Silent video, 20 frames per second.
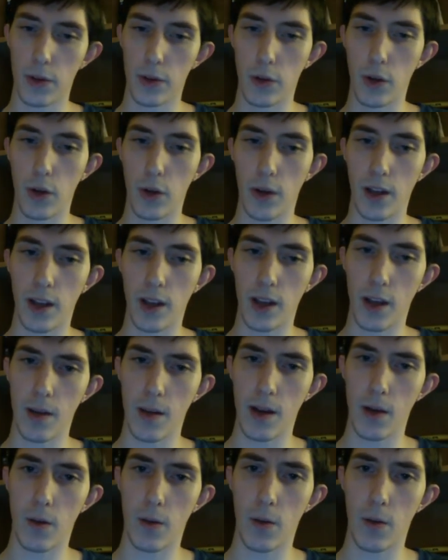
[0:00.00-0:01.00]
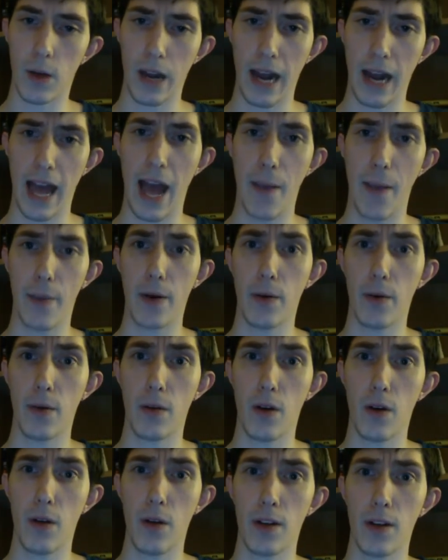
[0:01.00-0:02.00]
looking at what happened with
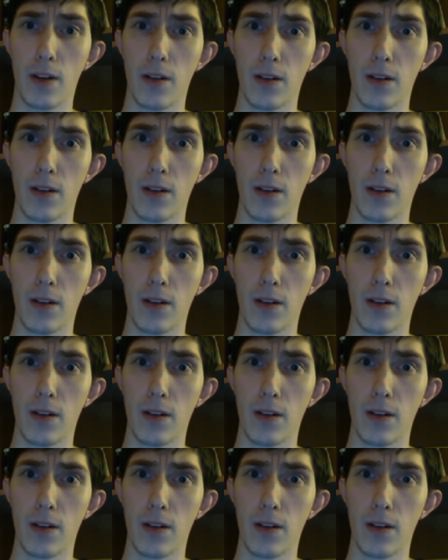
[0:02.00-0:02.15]
all this,